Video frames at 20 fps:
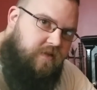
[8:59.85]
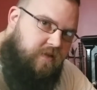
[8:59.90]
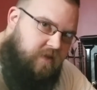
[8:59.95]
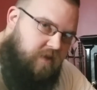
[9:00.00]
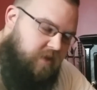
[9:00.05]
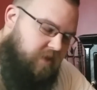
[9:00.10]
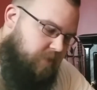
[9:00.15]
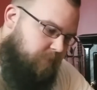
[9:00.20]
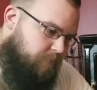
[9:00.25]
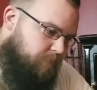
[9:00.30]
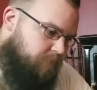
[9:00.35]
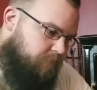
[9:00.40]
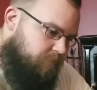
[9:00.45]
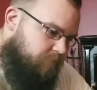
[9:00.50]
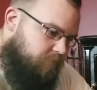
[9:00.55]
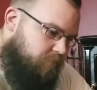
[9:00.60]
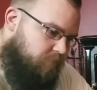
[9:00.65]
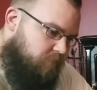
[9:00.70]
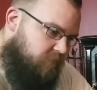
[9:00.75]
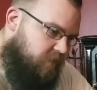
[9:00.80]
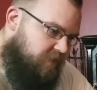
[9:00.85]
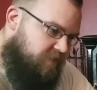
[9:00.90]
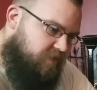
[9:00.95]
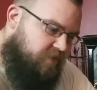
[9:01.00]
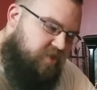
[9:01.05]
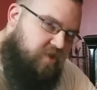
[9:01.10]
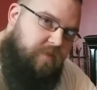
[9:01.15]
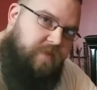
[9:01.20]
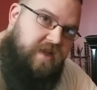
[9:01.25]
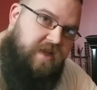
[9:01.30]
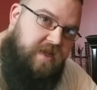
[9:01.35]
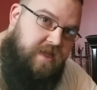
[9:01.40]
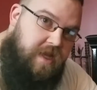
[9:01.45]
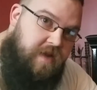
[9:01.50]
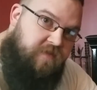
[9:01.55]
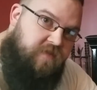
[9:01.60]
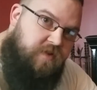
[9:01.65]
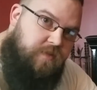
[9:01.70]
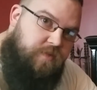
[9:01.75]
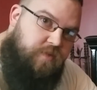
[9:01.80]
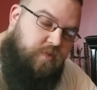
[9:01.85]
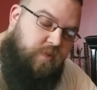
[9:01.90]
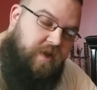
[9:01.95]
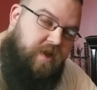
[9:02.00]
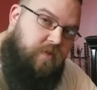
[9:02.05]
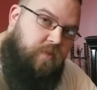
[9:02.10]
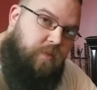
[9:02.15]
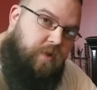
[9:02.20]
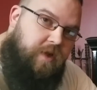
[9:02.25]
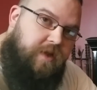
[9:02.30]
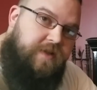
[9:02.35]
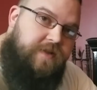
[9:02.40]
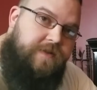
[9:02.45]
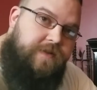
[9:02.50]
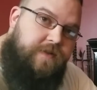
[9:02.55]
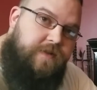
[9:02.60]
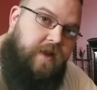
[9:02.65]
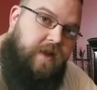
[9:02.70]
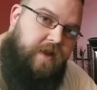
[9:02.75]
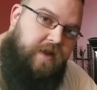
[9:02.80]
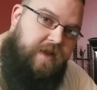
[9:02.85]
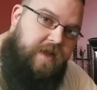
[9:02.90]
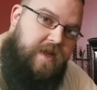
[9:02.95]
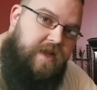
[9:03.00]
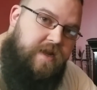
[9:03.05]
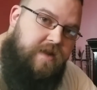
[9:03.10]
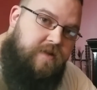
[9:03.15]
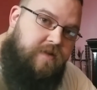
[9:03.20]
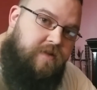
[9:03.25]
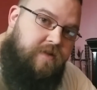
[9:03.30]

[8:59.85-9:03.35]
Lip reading: Because there's going to be a difference between want and need.